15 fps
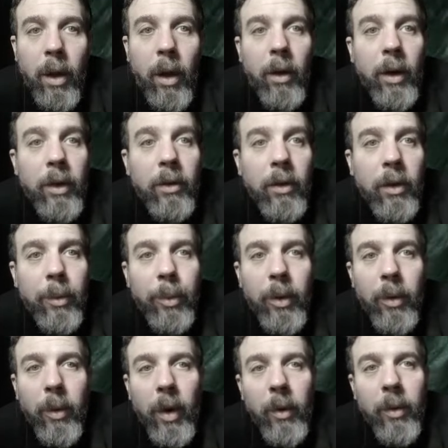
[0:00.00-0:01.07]
Alright, so the
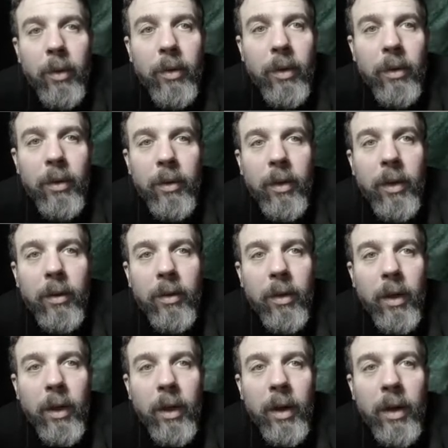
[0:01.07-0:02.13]
prerequisites of this
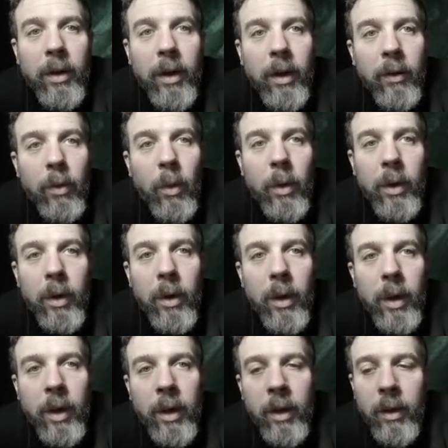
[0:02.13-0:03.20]
next one
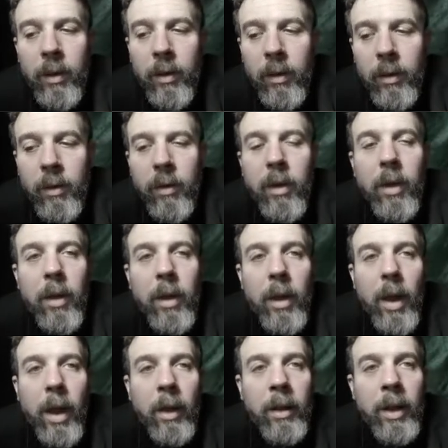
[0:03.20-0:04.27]
is
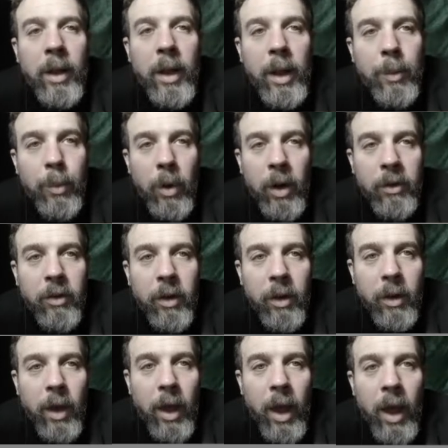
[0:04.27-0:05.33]
LED
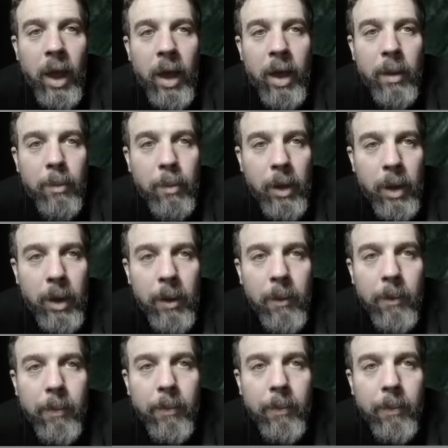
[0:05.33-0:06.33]
project A and B,